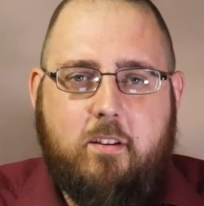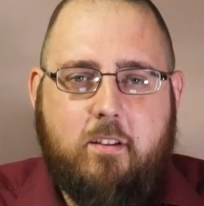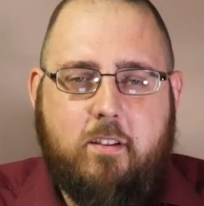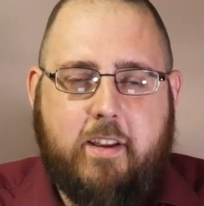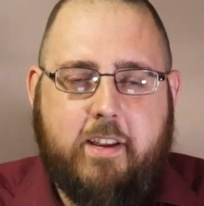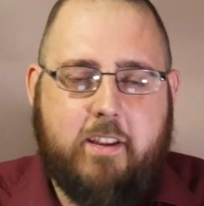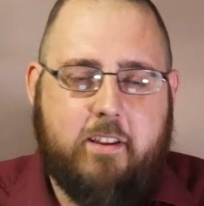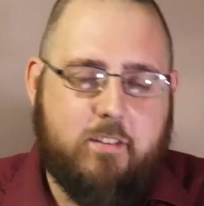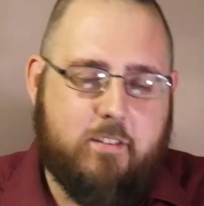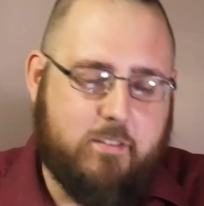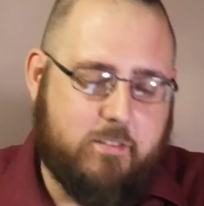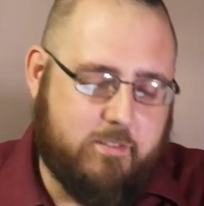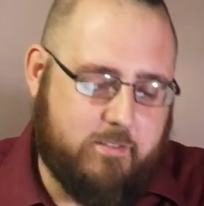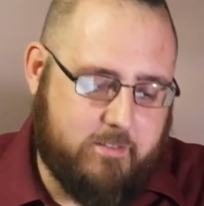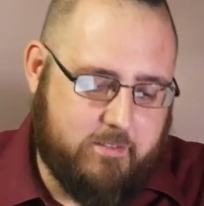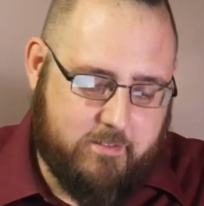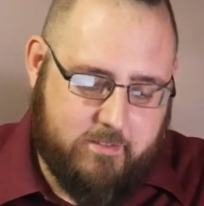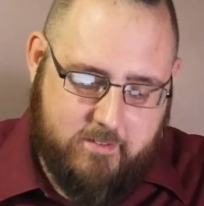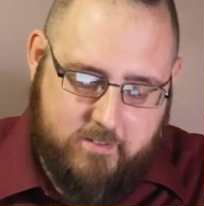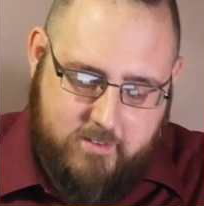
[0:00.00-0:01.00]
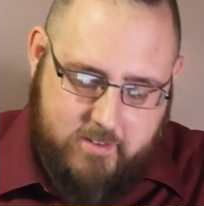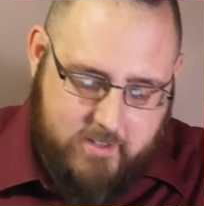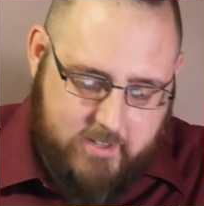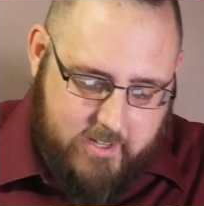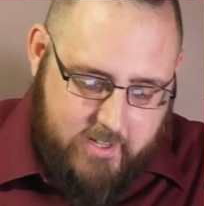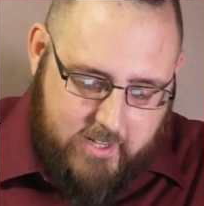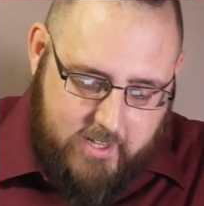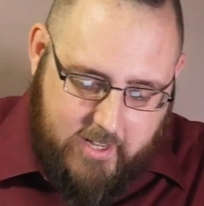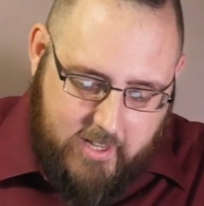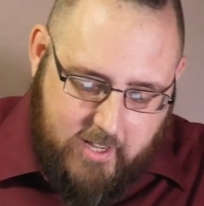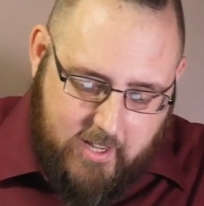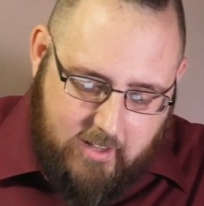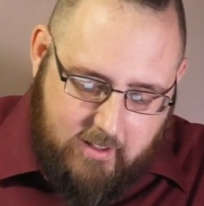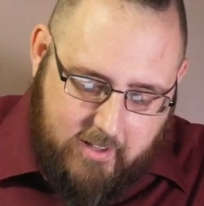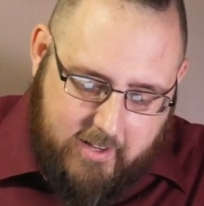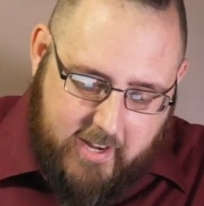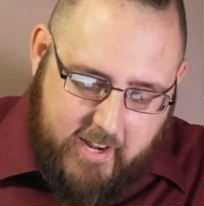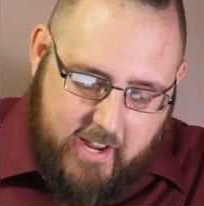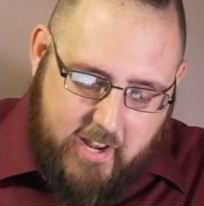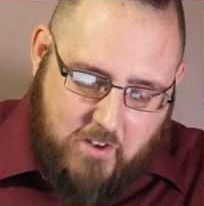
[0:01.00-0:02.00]
Like
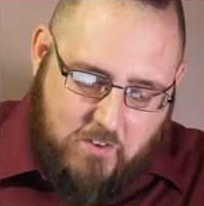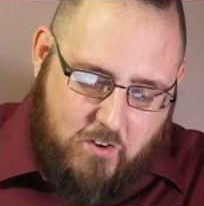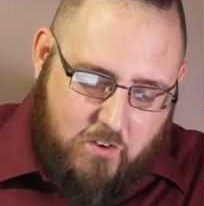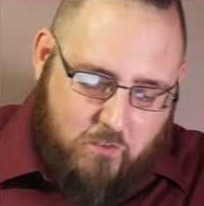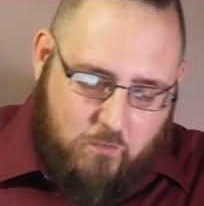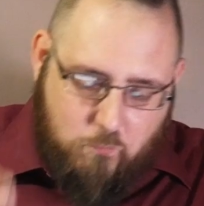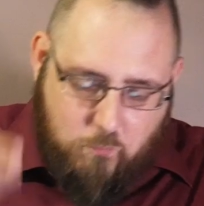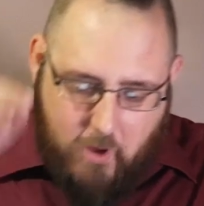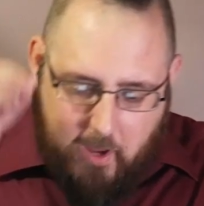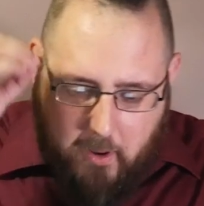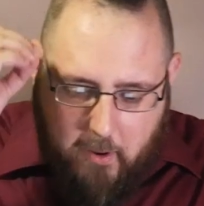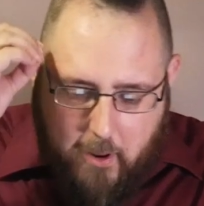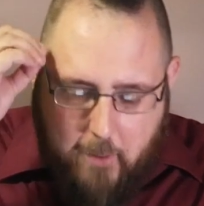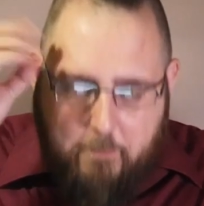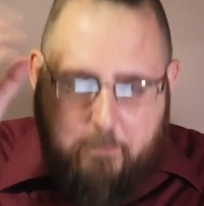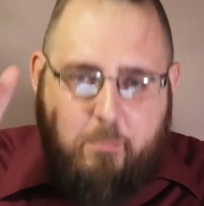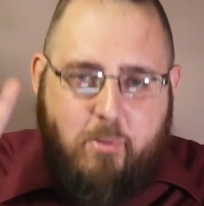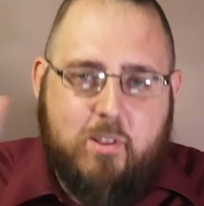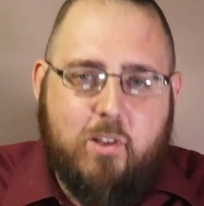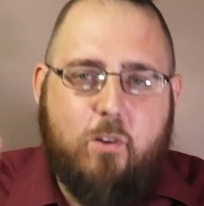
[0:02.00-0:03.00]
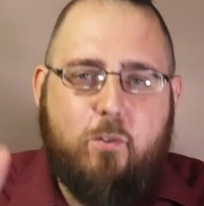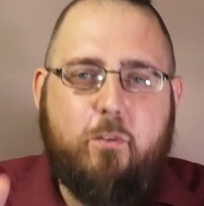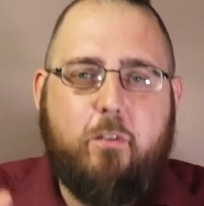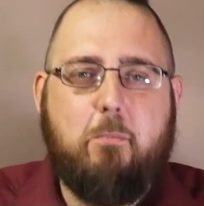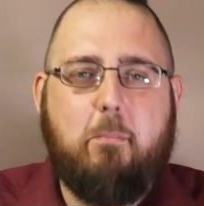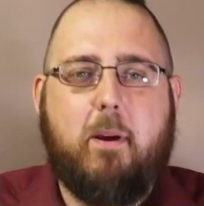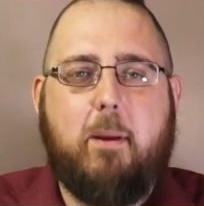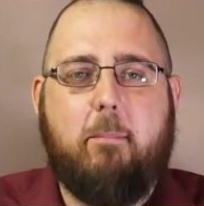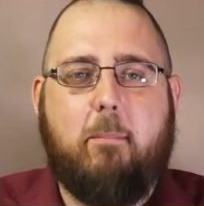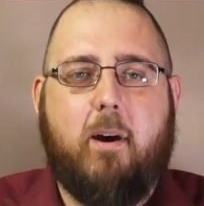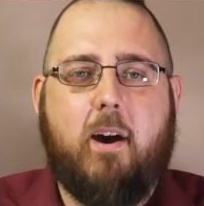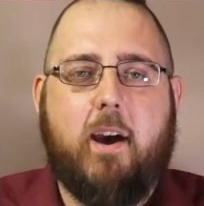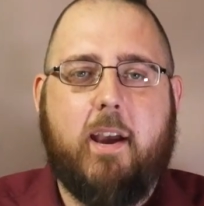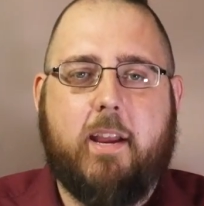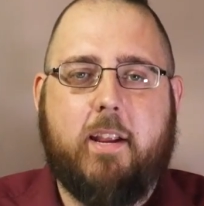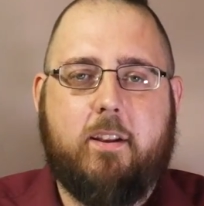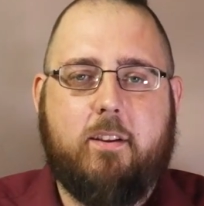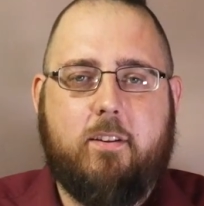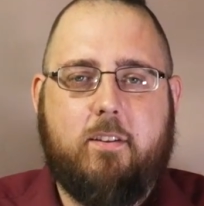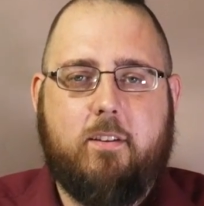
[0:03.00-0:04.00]
it just, it blows my
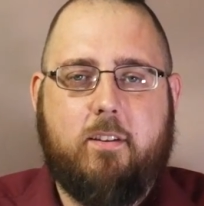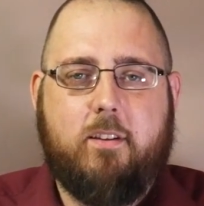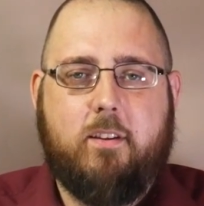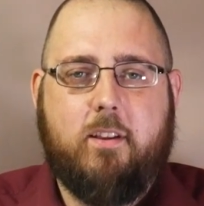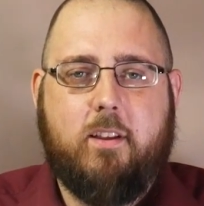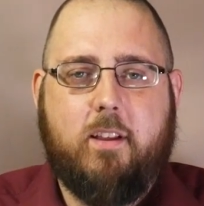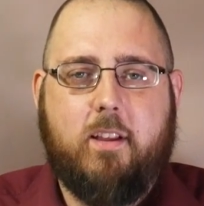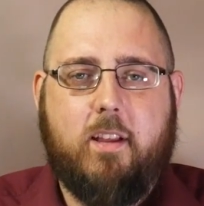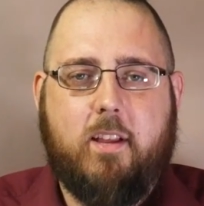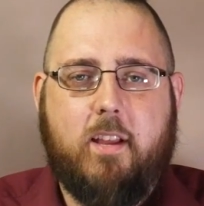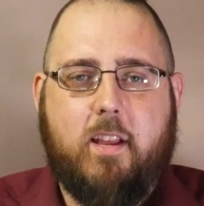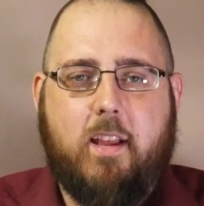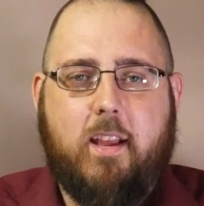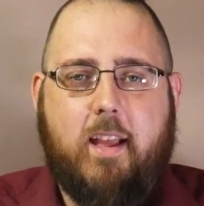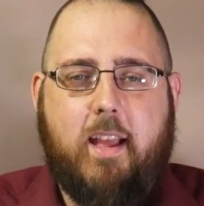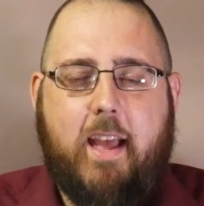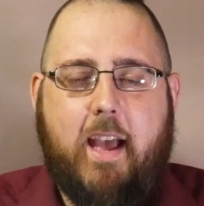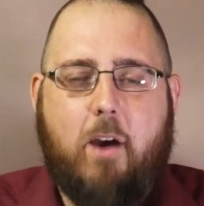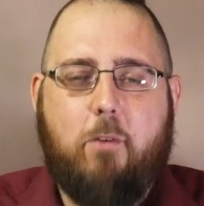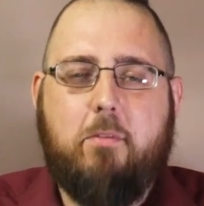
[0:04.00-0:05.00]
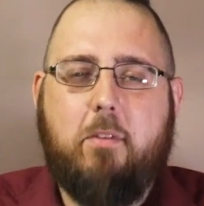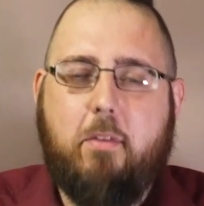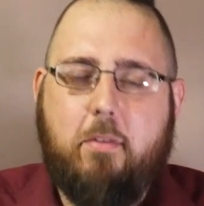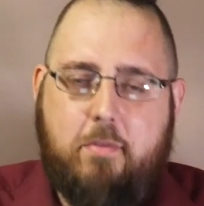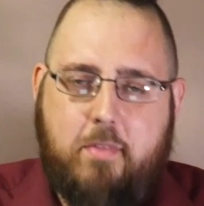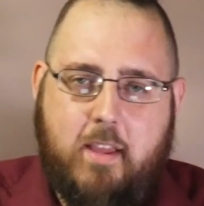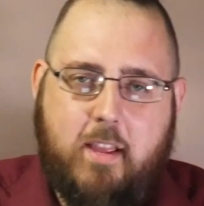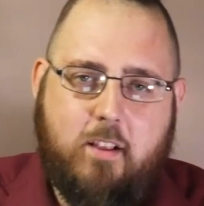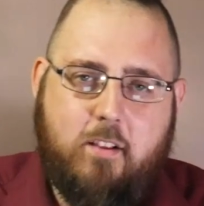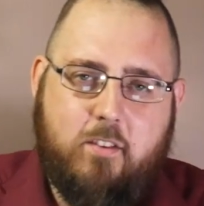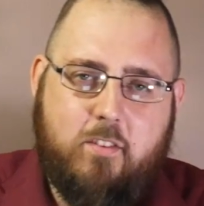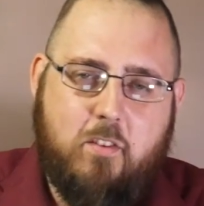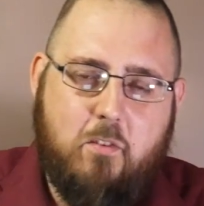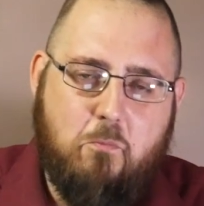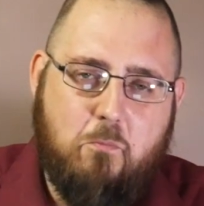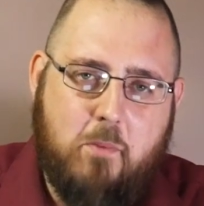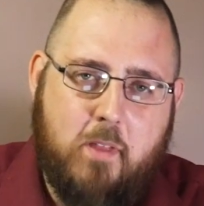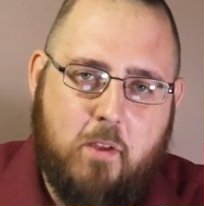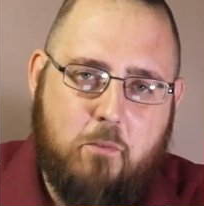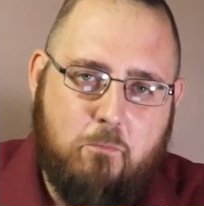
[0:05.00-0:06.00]
mind how the things
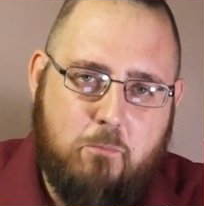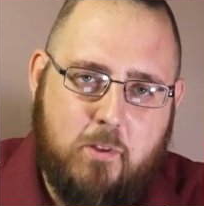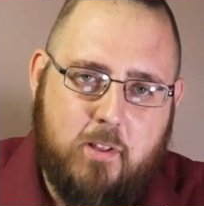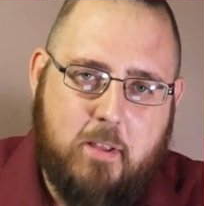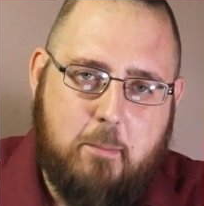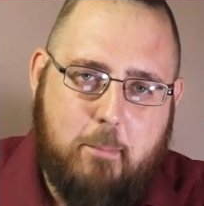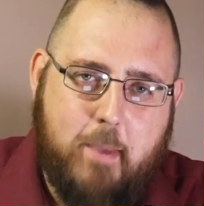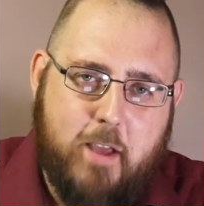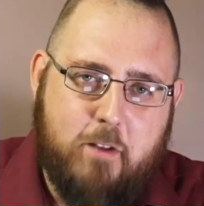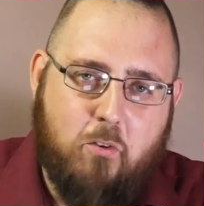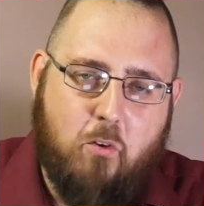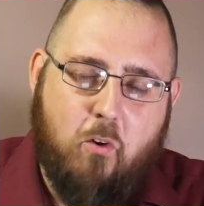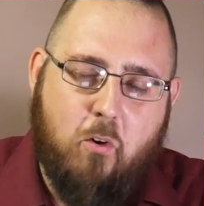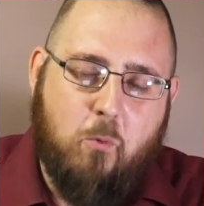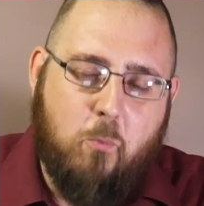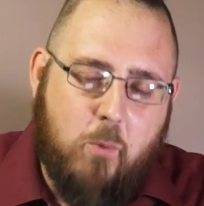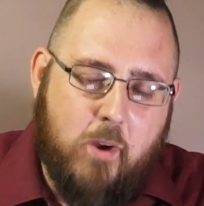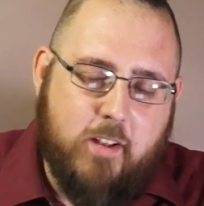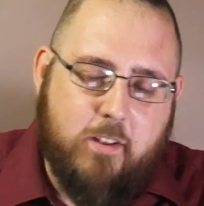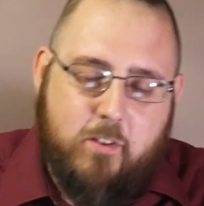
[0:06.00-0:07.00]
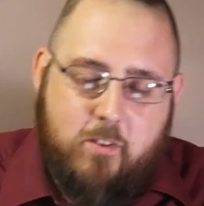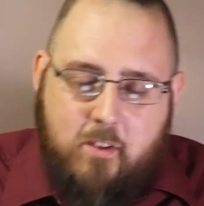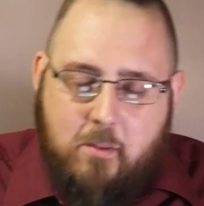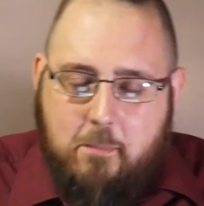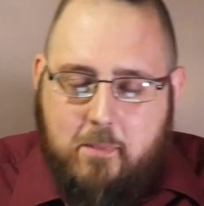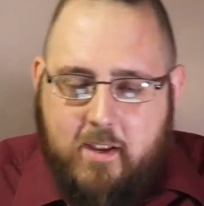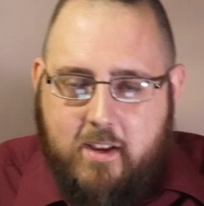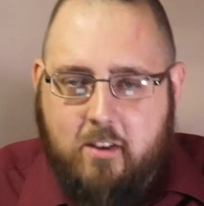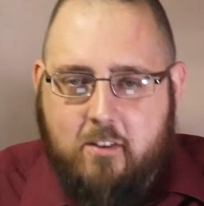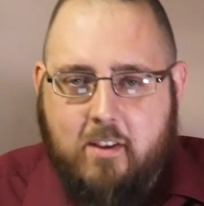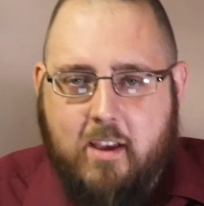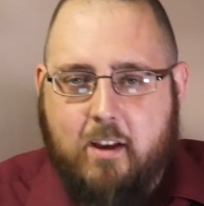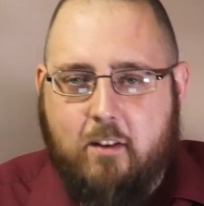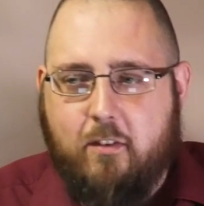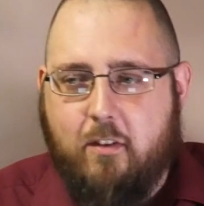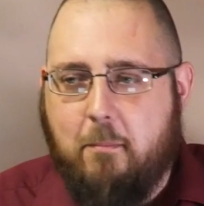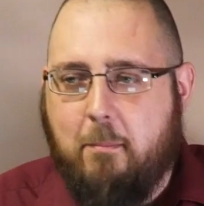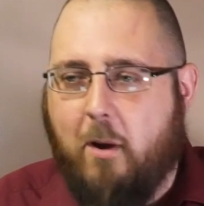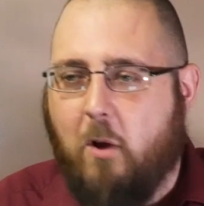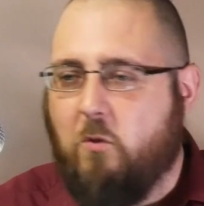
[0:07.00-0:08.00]
that really matter, or what something is
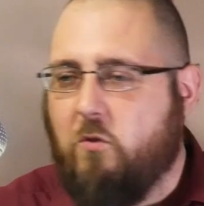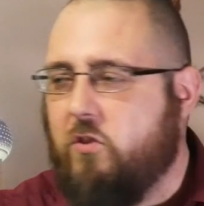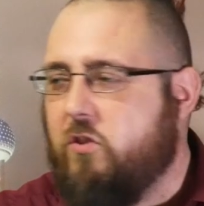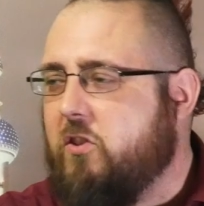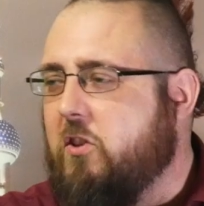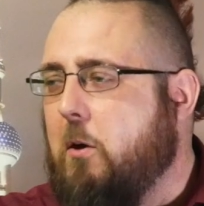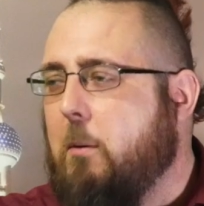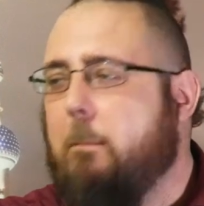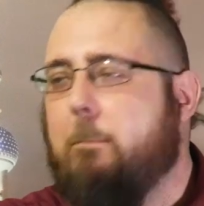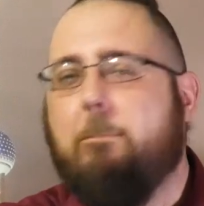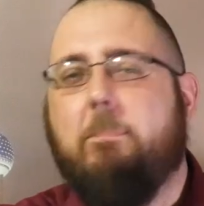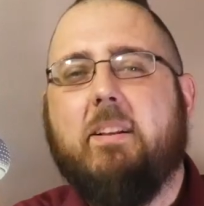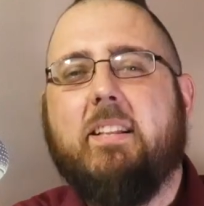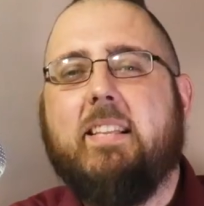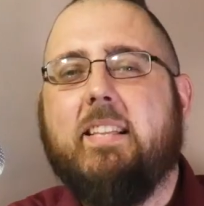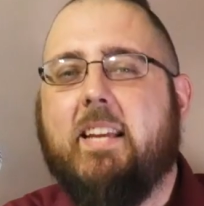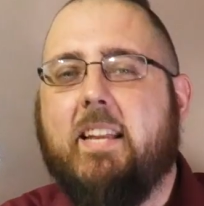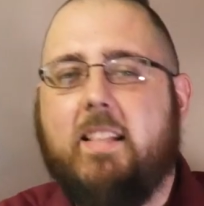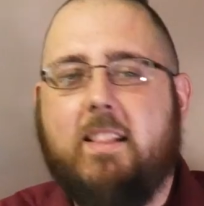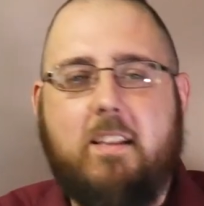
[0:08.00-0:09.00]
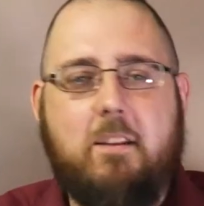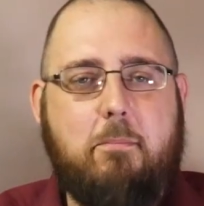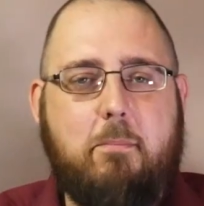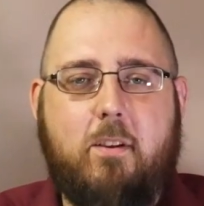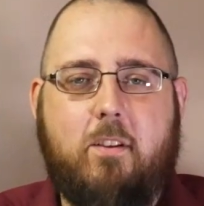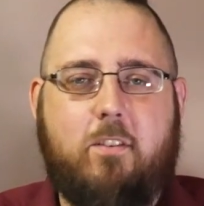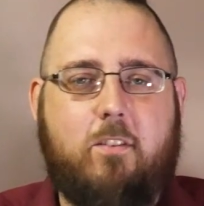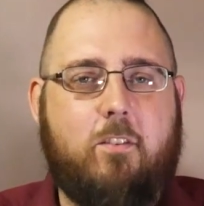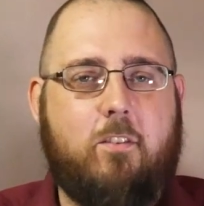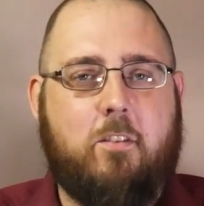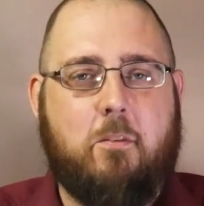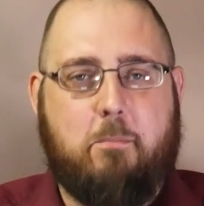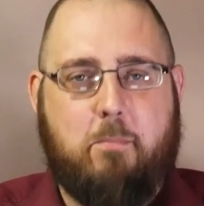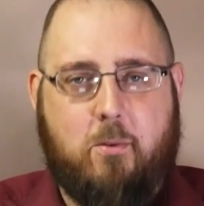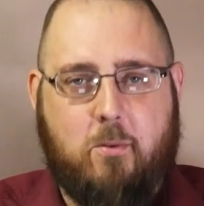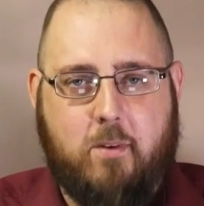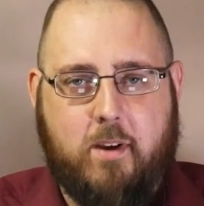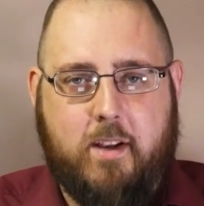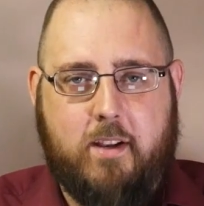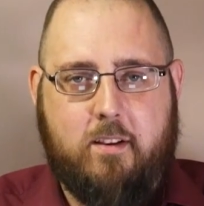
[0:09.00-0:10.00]
actually about, just completely misses the
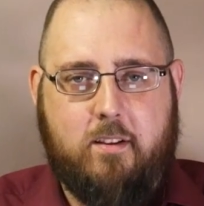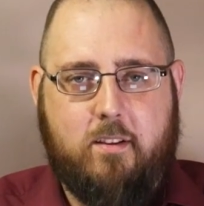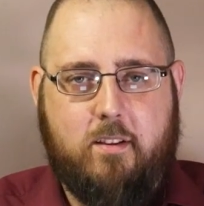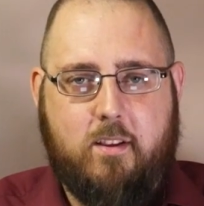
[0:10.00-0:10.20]
point.